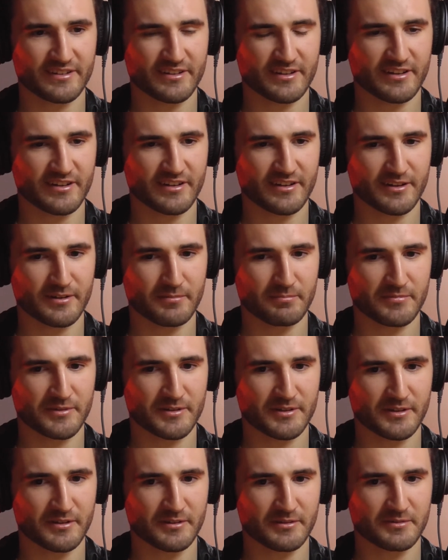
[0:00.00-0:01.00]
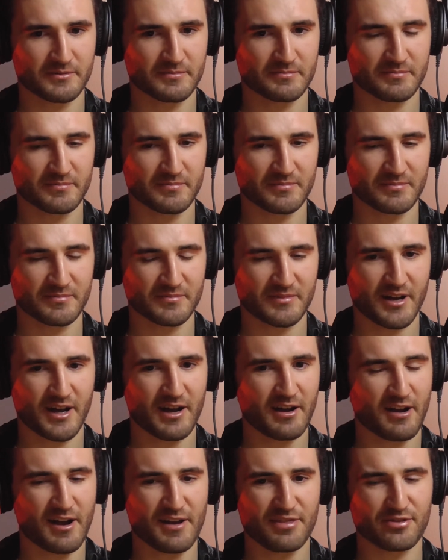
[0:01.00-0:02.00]
I
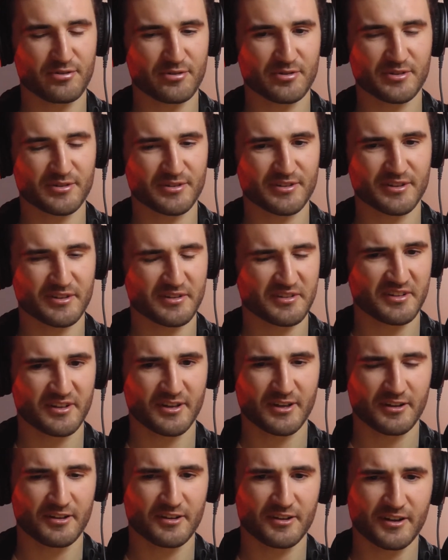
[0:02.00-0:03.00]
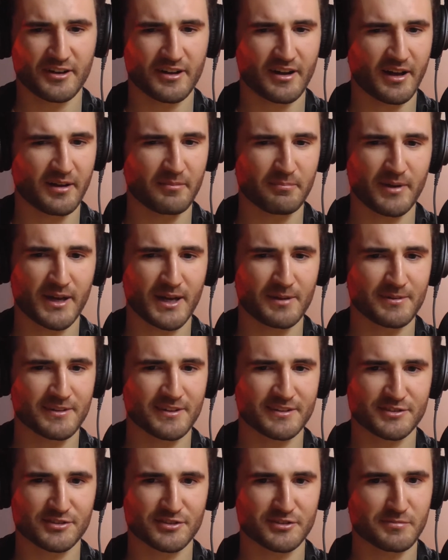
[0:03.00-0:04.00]
thought that, all right, maybe
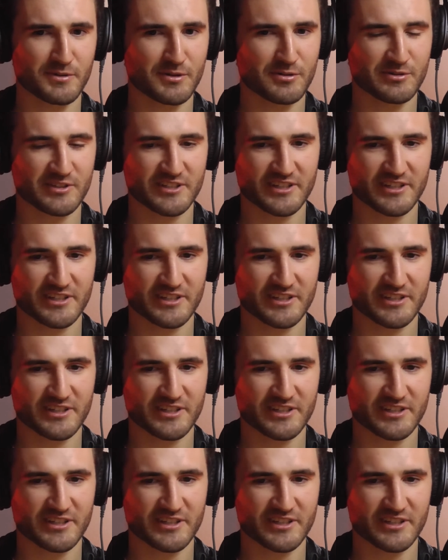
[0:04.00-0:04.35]
there's a small